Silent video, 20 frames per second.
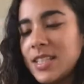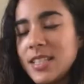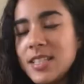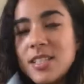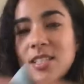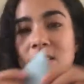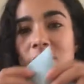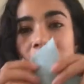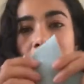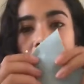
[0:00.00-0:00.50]

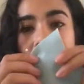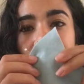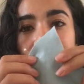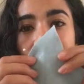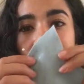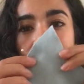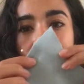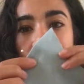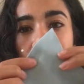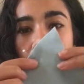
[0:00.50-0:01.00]
Sew this
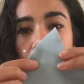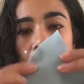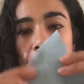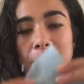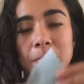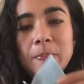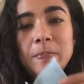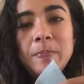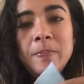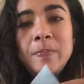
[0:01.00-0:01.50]
seam
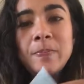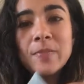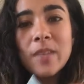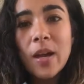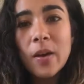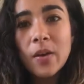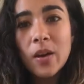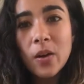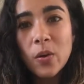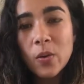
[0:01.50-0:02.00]
a
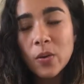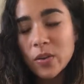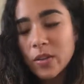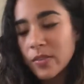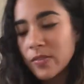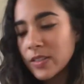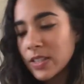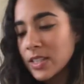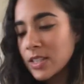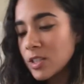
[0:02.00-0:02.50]
1/4
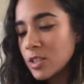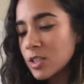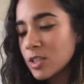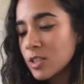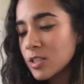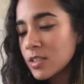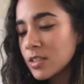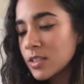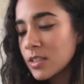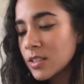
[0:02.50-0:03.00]
of an inch.